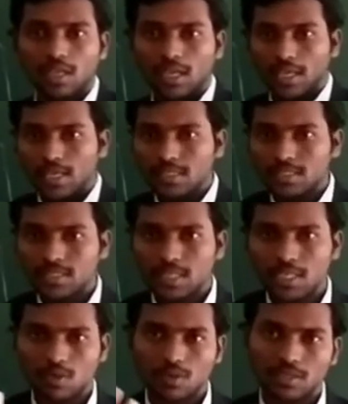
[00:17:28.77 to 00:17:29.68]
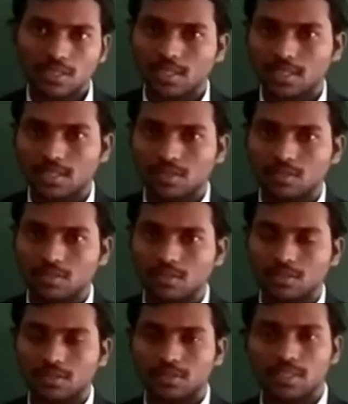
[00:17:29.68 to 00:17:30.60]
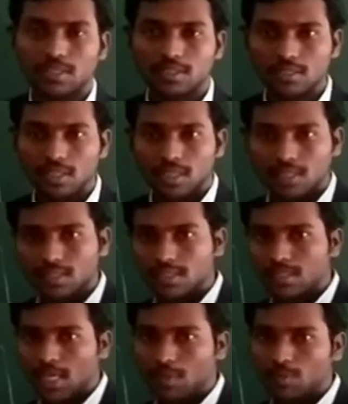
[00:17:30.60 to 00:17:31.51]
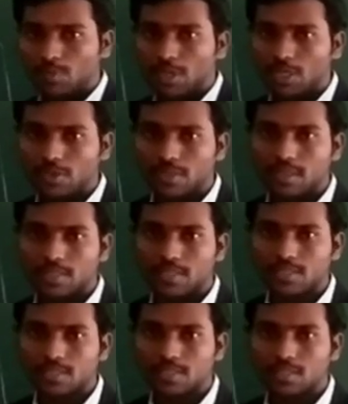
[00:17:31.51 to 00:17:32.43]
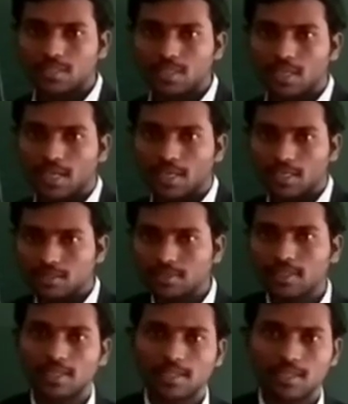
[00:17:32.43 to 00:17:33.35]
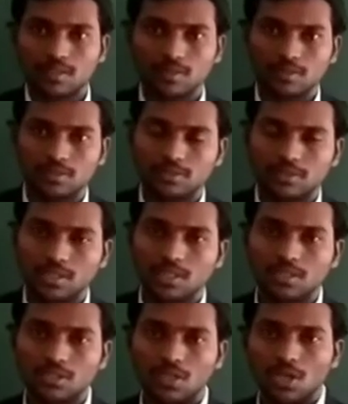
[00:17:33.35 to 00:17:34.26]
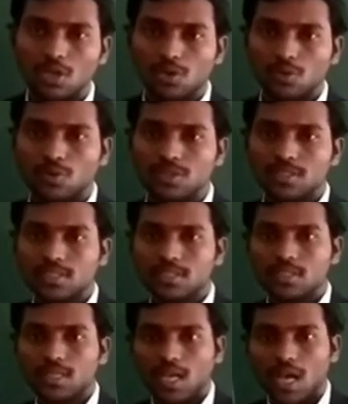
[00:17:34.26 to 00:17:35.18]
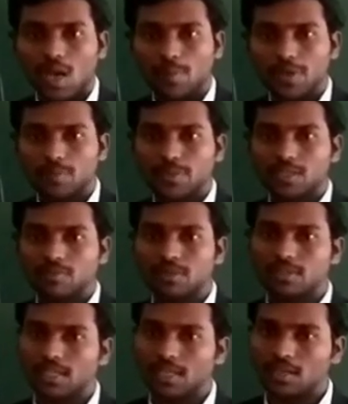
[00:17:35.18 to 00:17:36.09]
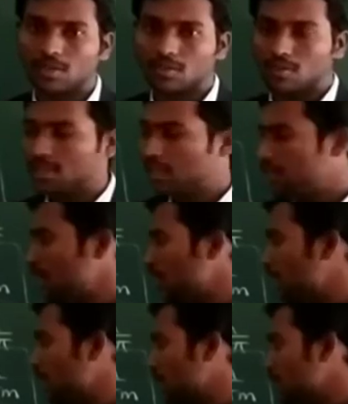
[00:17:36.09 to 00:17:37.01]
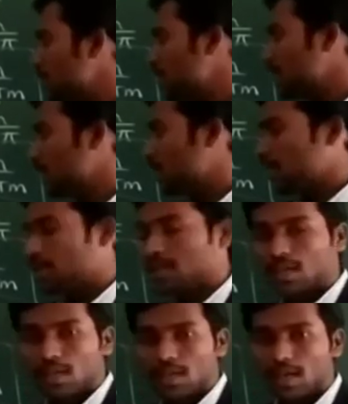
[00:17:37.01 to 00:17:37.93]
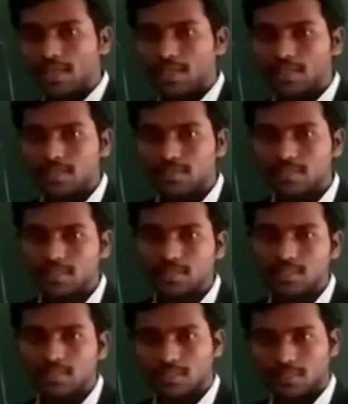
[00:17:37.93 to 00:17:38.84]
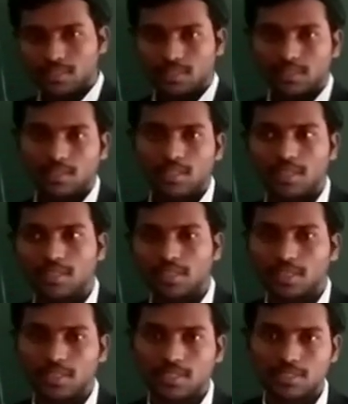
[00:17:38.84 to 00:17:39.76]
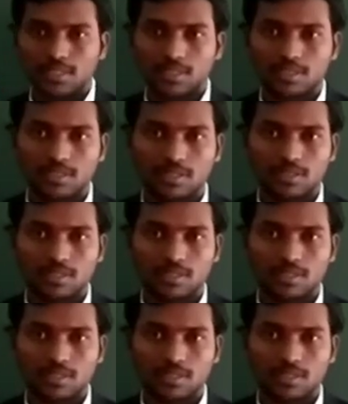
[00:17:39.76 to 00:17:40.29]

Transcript: incident on the electron, then this high momentum radiation hit the electron. Then collision happen between the electron and this high energy radiation.